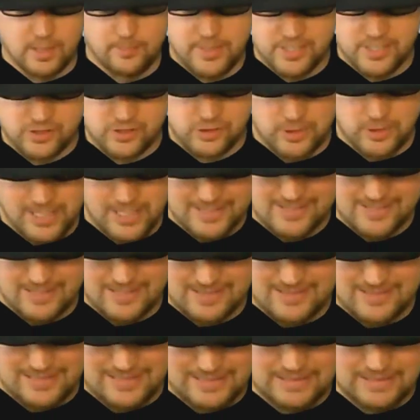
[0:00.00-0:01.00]

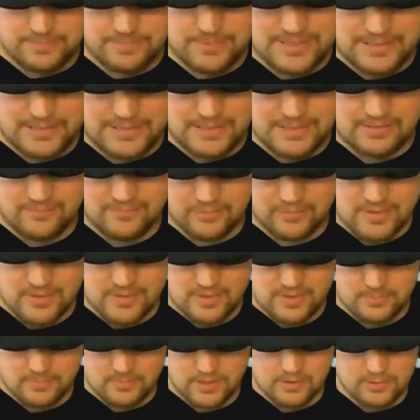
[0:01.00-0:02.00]
Picturesque's EP for
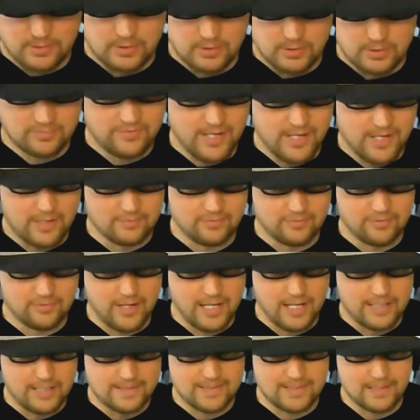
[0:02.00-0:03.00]
some of your newfound
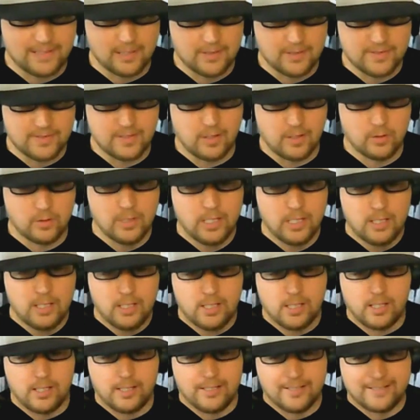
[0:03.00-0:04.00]
fans here. So
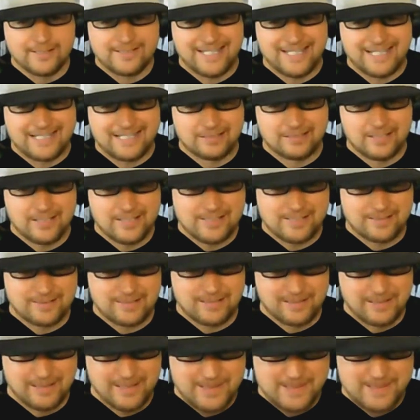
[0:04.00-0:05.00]
take a listen
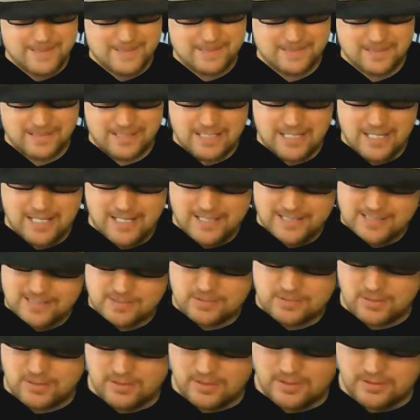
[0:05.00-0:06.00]
to this,
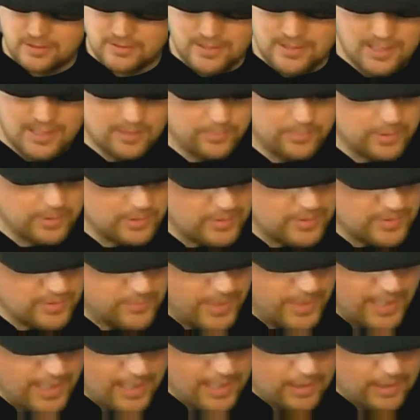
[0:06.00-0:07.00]
guys. Again, produced
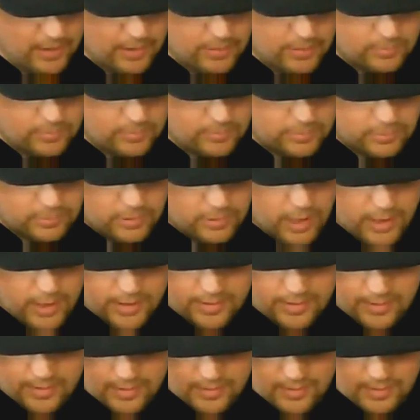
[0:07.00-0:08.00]
by Eric Ron,
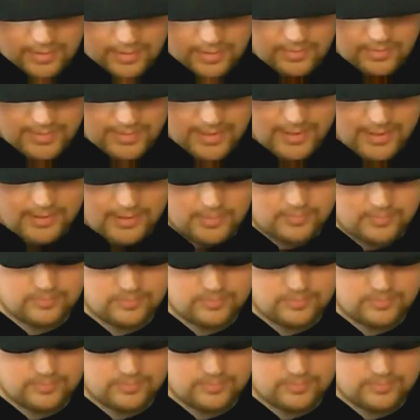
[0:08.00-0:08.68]
and I think you'll dig.